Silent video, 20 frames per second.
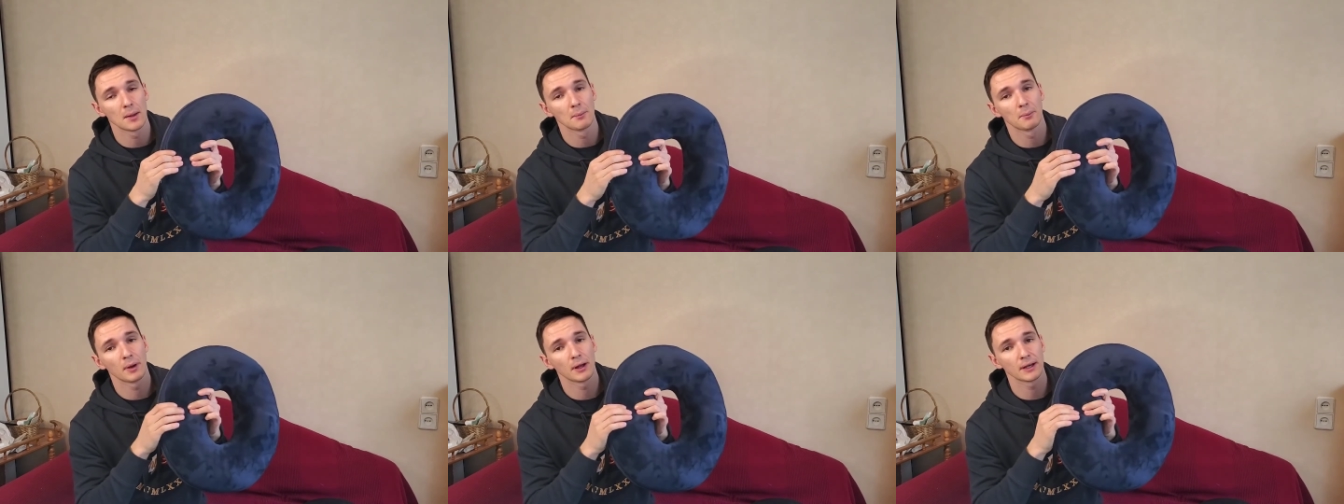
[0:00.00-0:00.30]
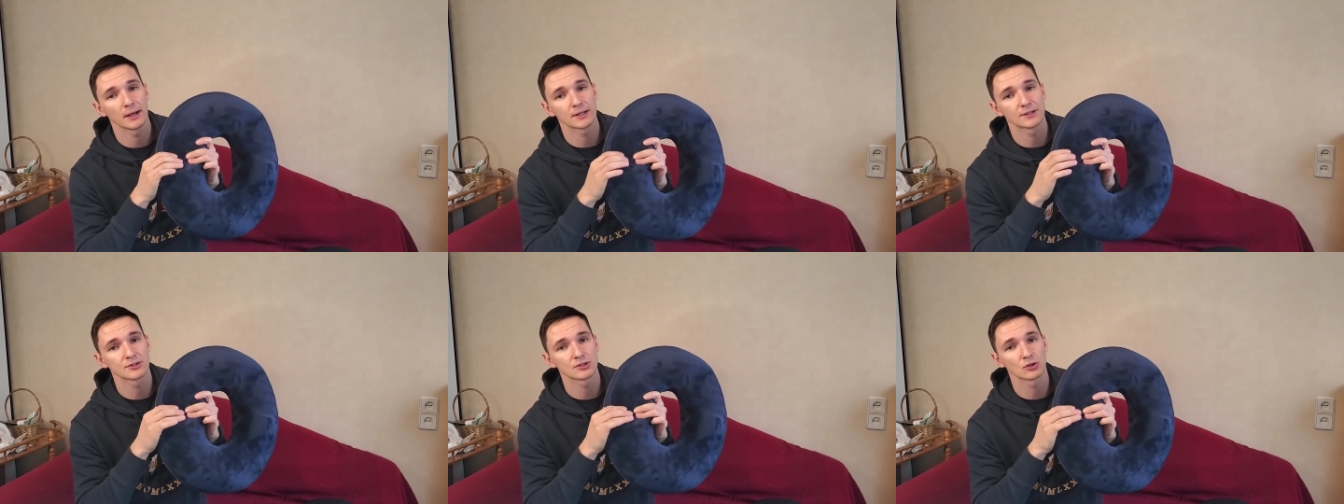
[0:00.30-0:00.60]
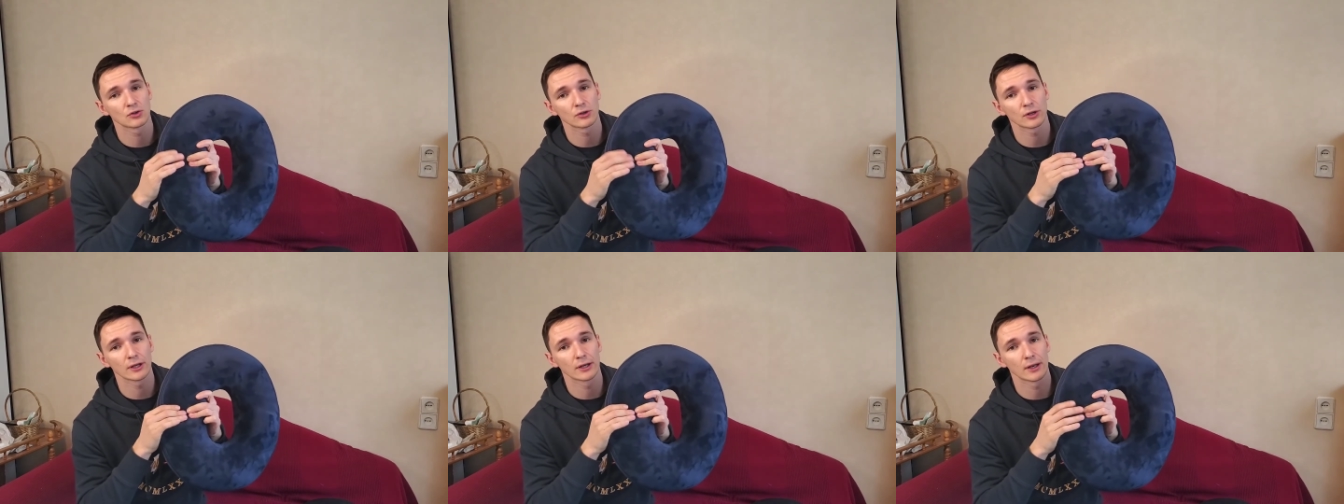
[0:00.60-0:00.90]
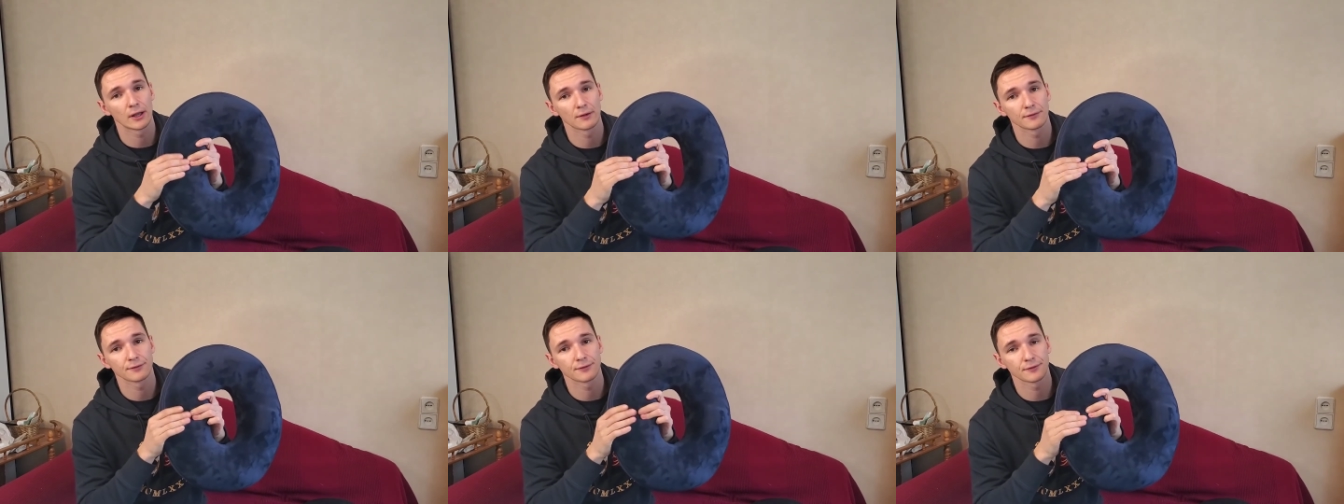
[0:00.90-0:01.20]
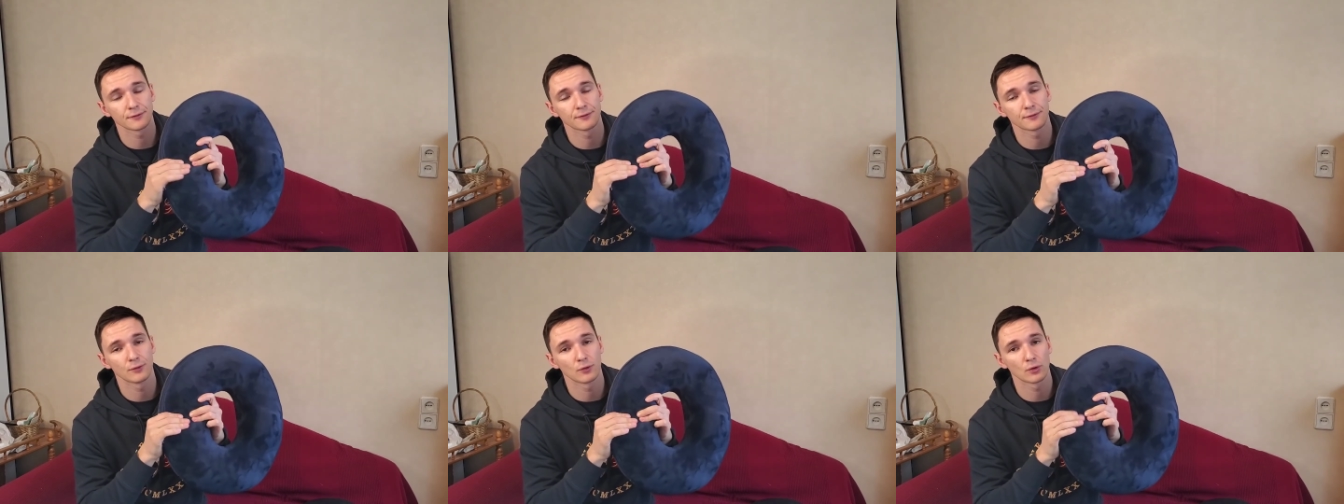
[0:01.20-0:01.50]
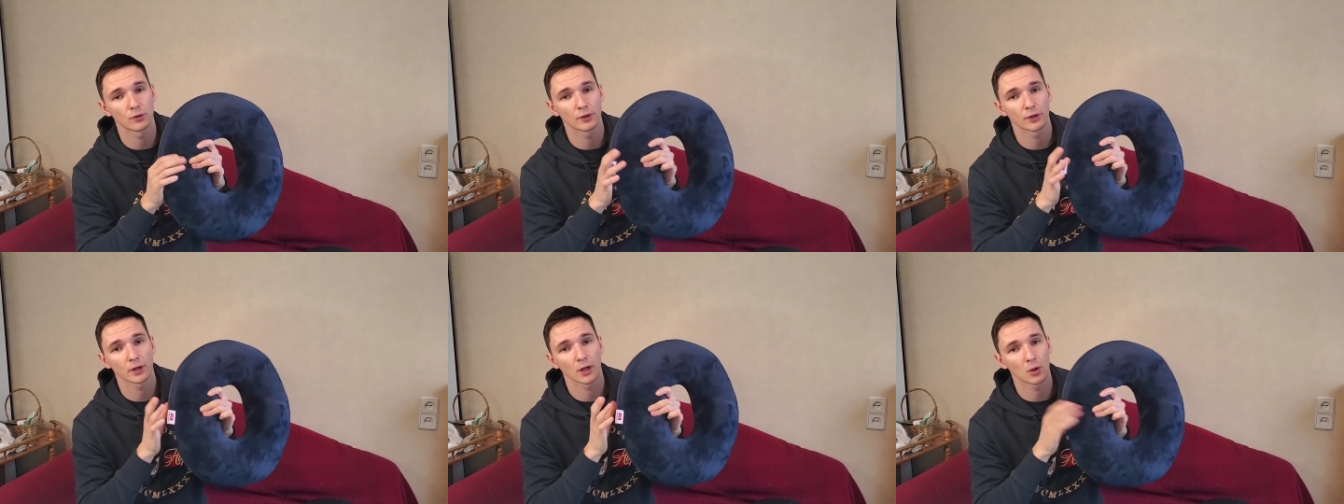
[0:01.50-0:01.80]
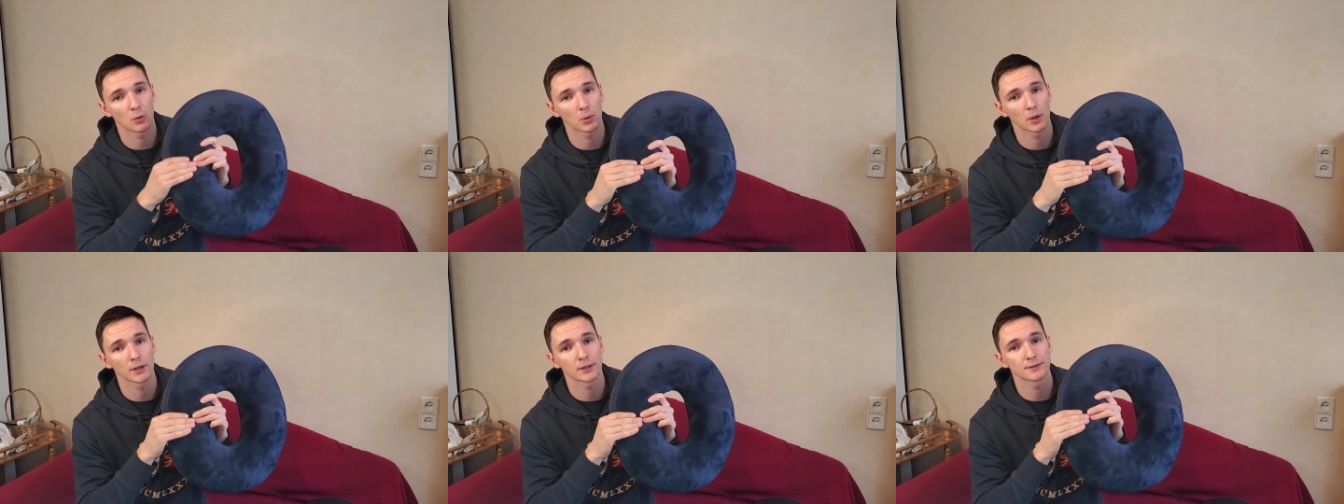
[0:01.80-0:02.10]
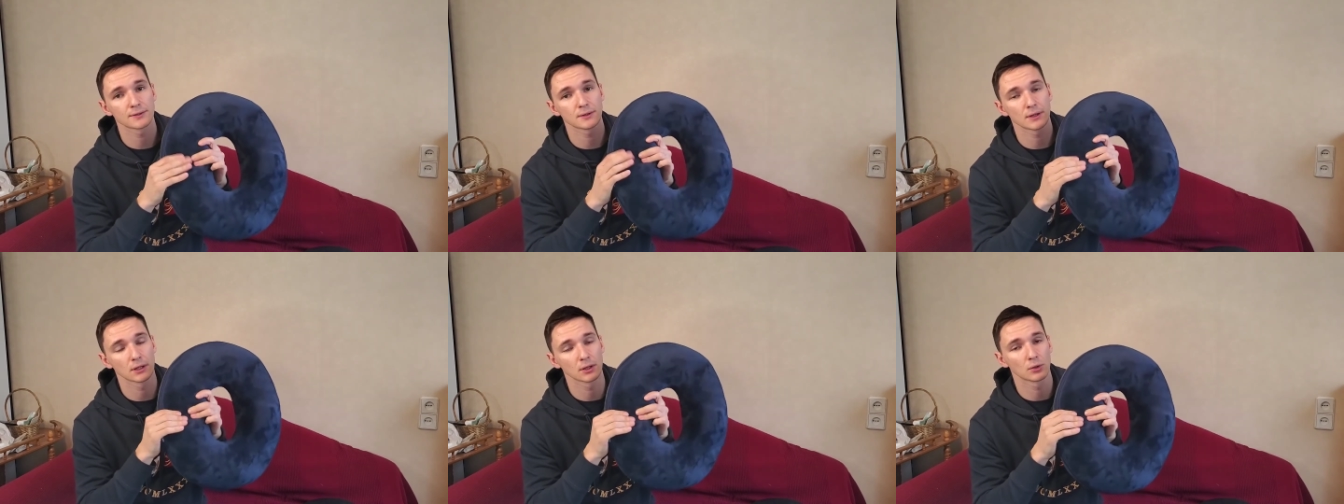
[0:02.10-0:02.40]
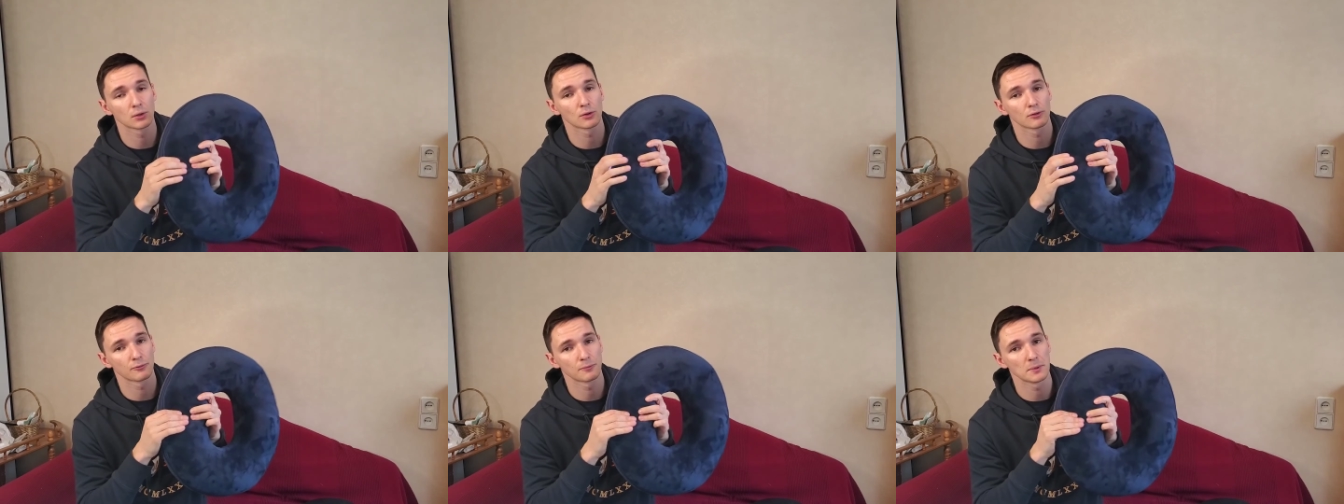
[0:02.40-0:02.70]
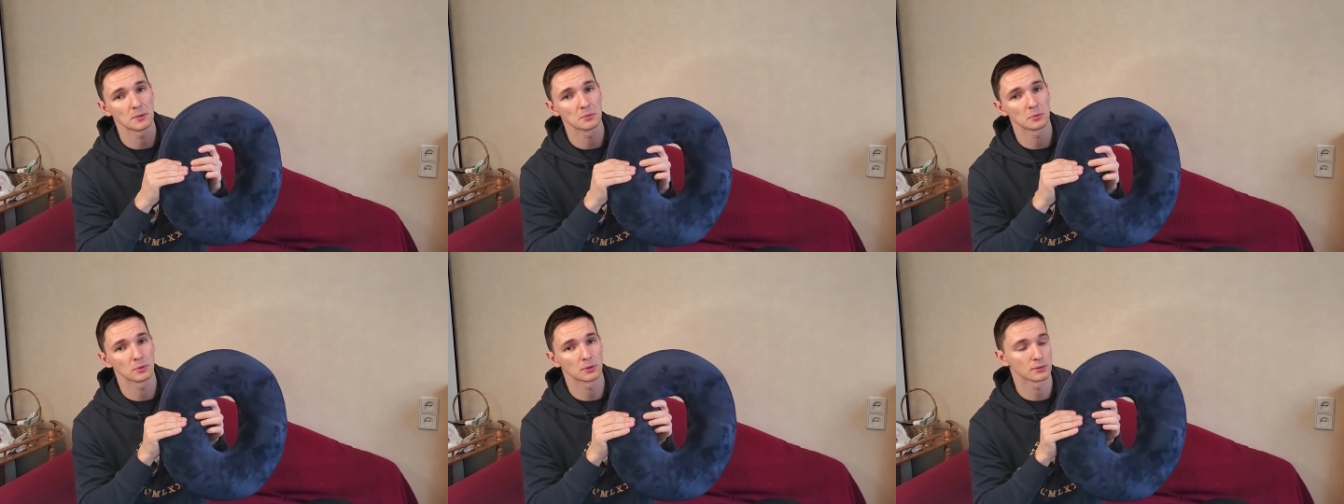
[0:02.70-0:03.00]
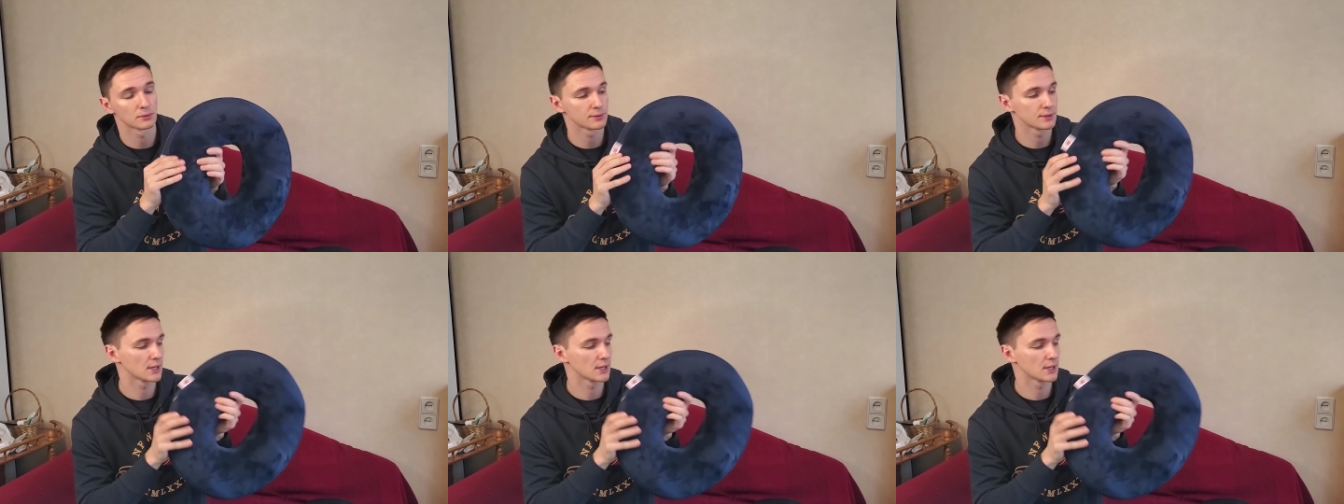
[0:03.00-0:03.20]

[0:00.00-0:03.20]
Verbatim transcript: but it's not enough for quite a lot of people.